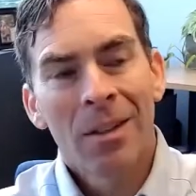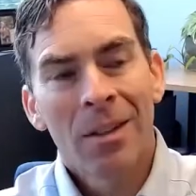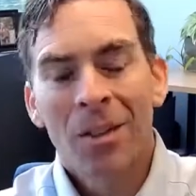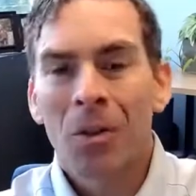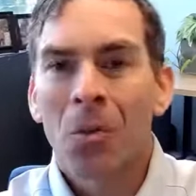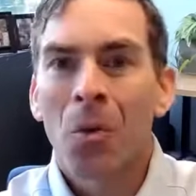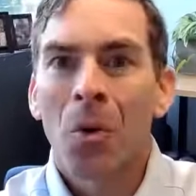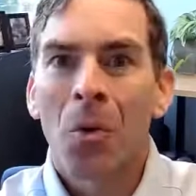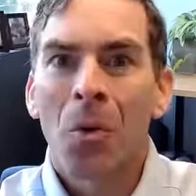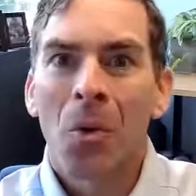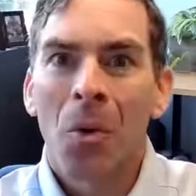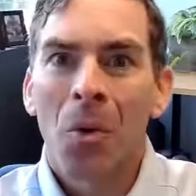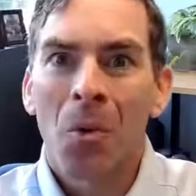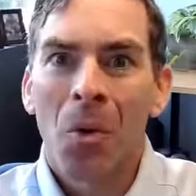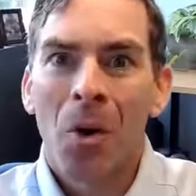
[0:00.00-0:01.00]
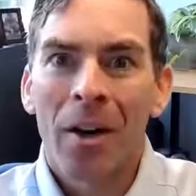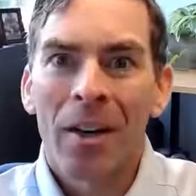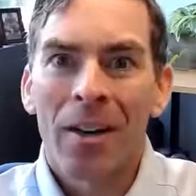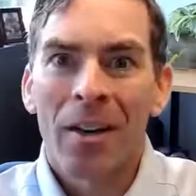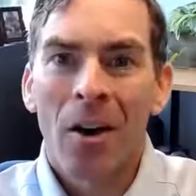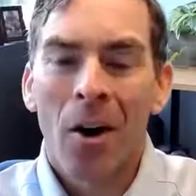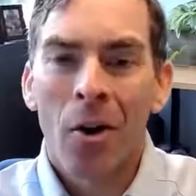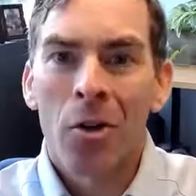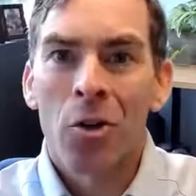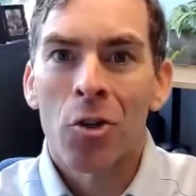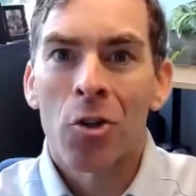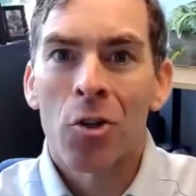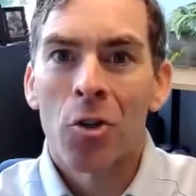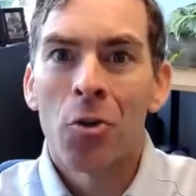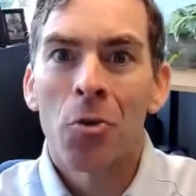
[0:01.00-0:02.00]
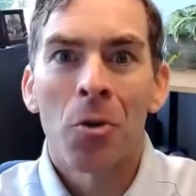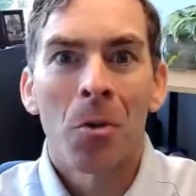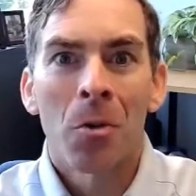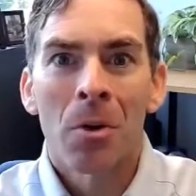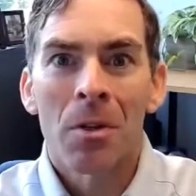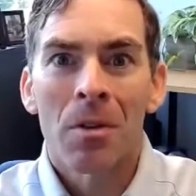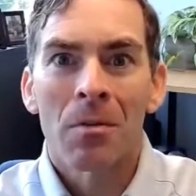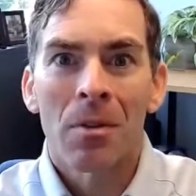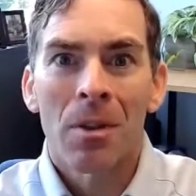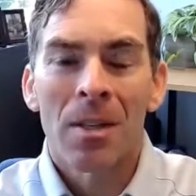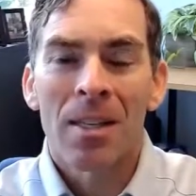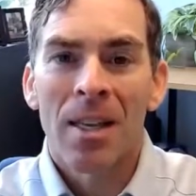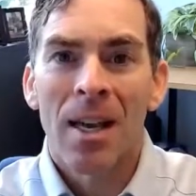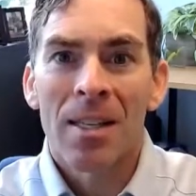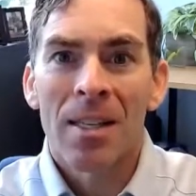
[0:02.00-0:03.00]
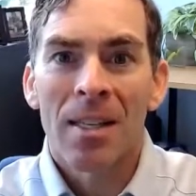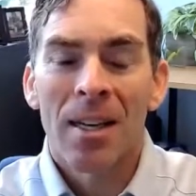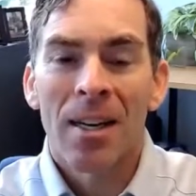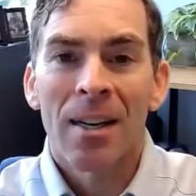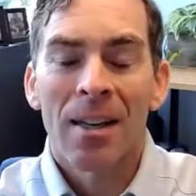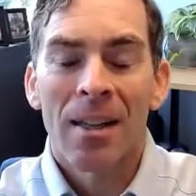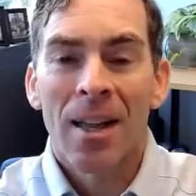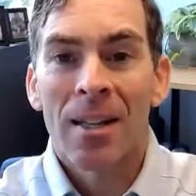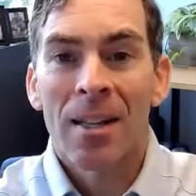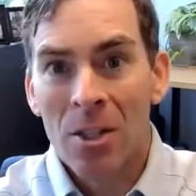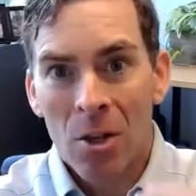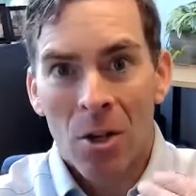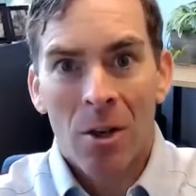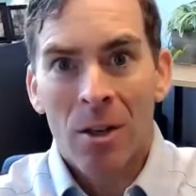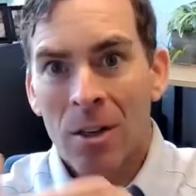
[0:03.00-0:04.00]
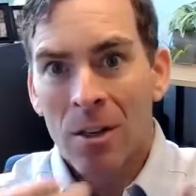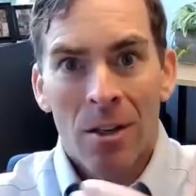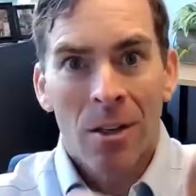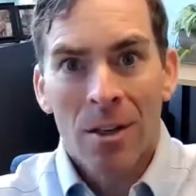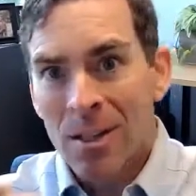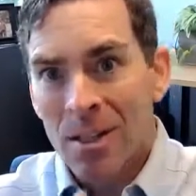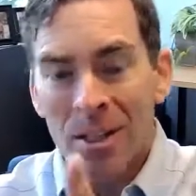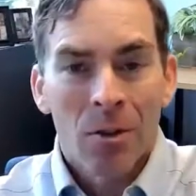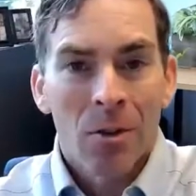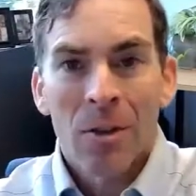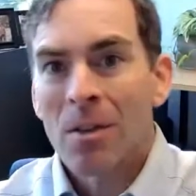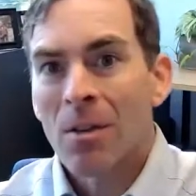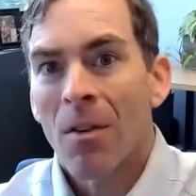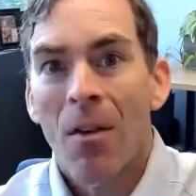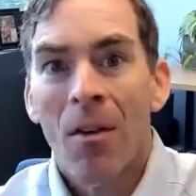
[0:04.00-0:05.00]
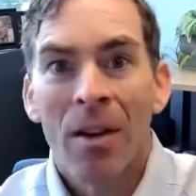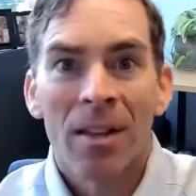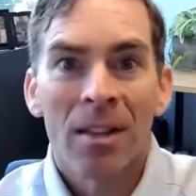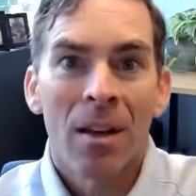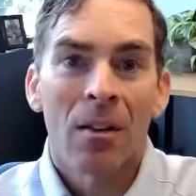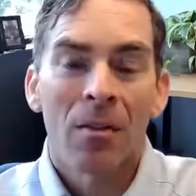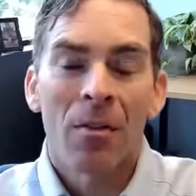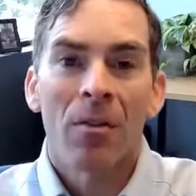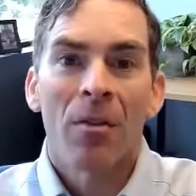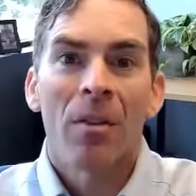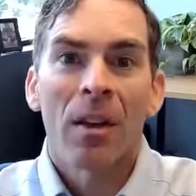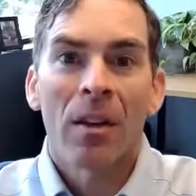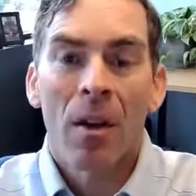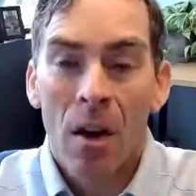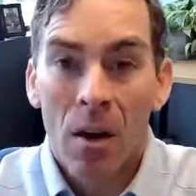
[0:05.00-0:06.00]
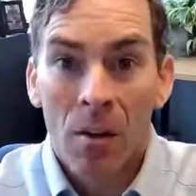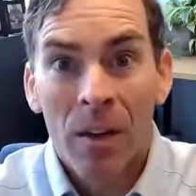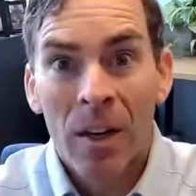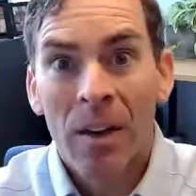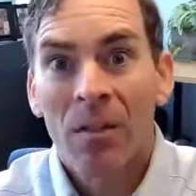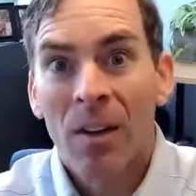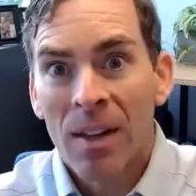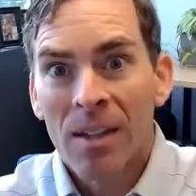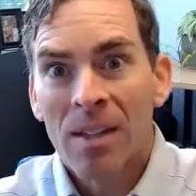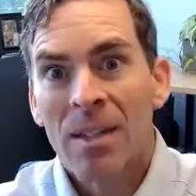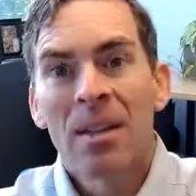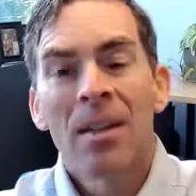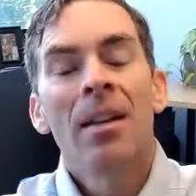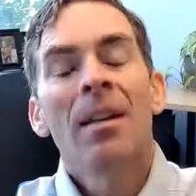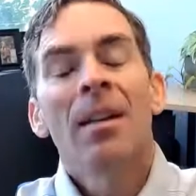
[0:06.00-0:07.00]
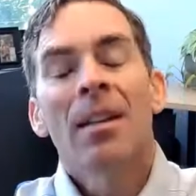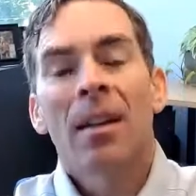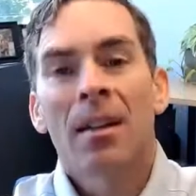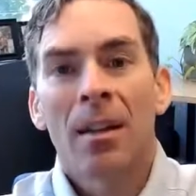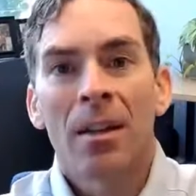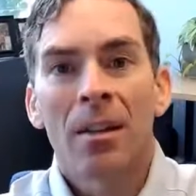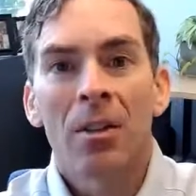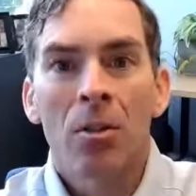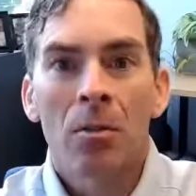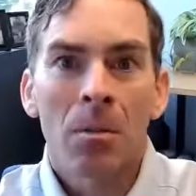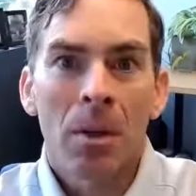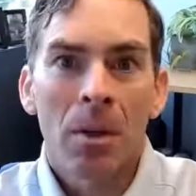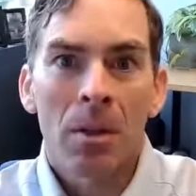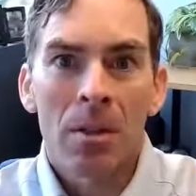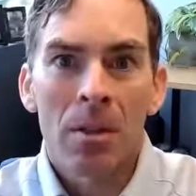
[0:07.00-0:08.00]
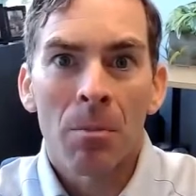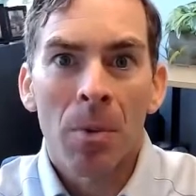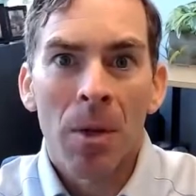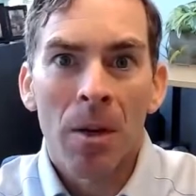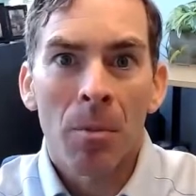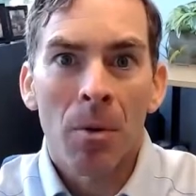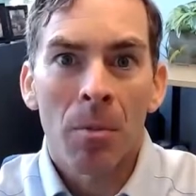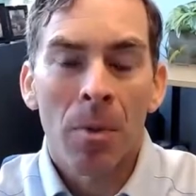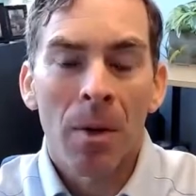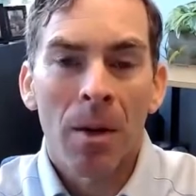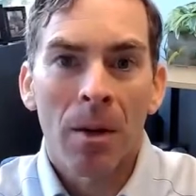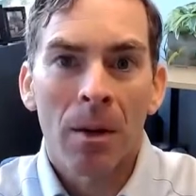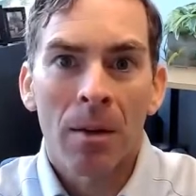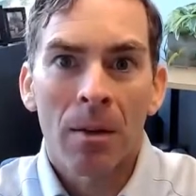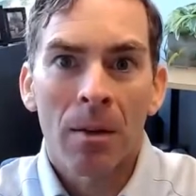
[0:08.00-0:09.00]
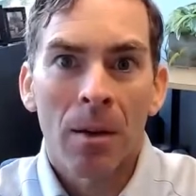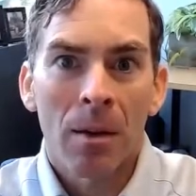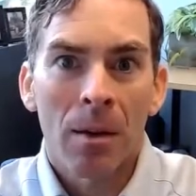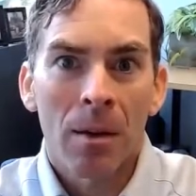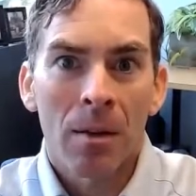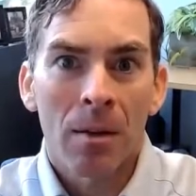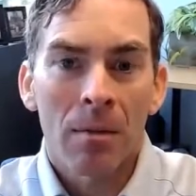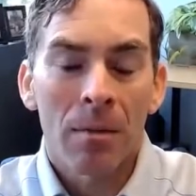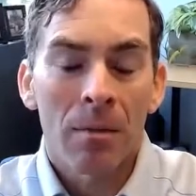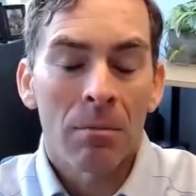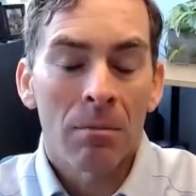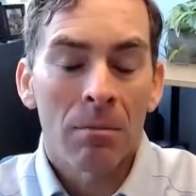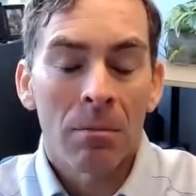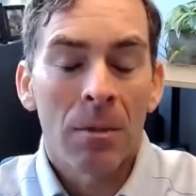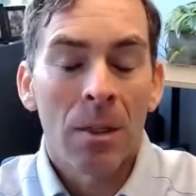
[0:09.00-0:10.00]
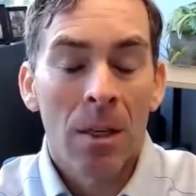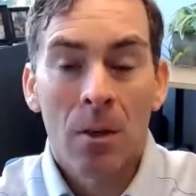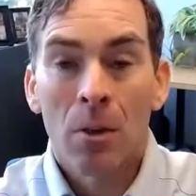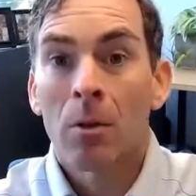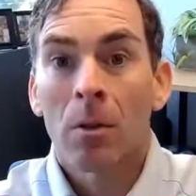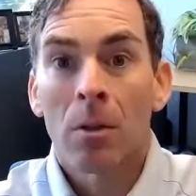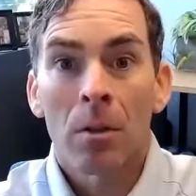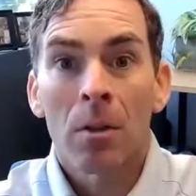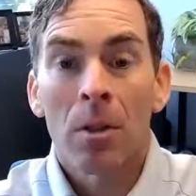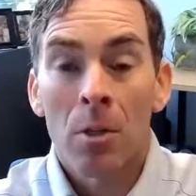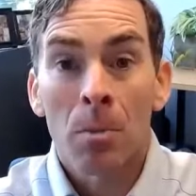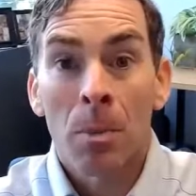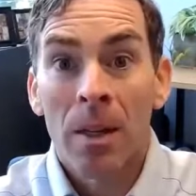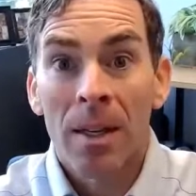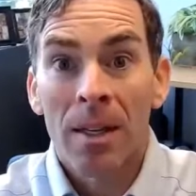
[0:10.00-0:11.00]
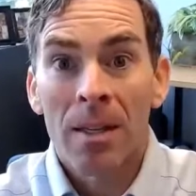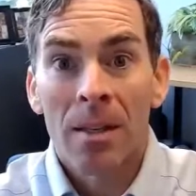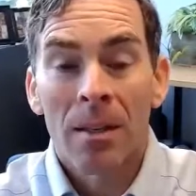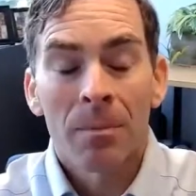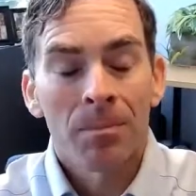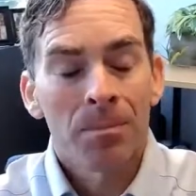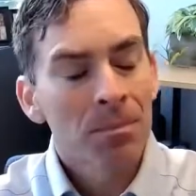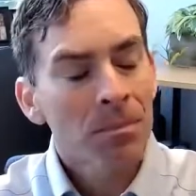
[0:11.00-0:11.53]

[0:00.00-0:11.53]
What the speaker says: the World War I, an Archduke was assassinated, and that started a series of events that led to millions of people being killed or displaced.